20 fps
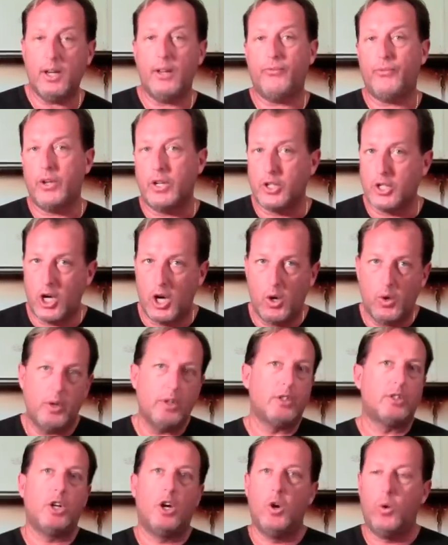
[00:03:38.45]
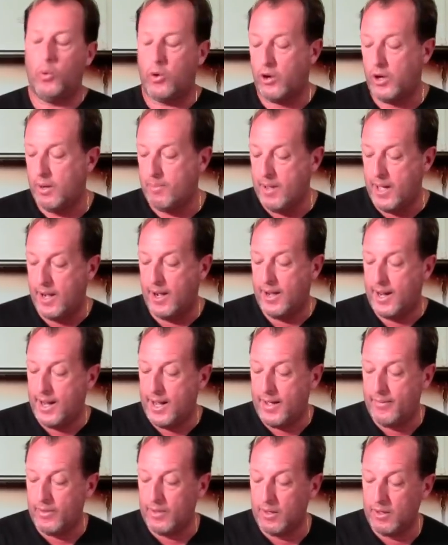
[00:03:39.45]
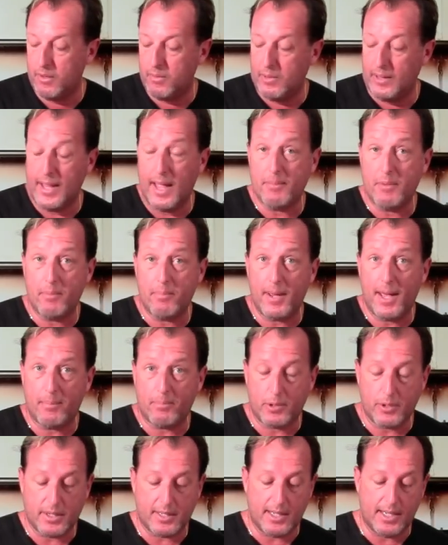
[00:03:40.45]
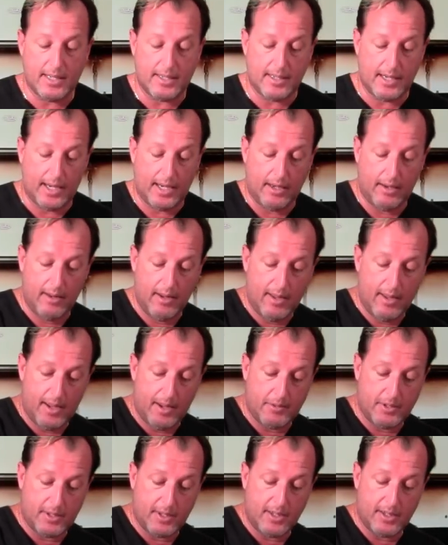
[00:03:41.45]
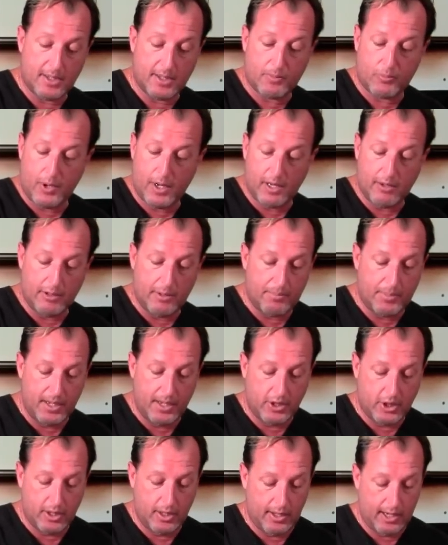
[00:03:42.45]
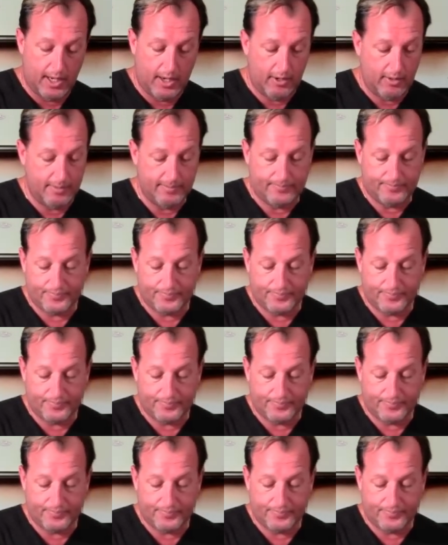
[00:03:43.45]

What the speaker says: If you don't worry about it. I have a little lemon pepper seasoning. I'm just going to sprinkle a pinch in there.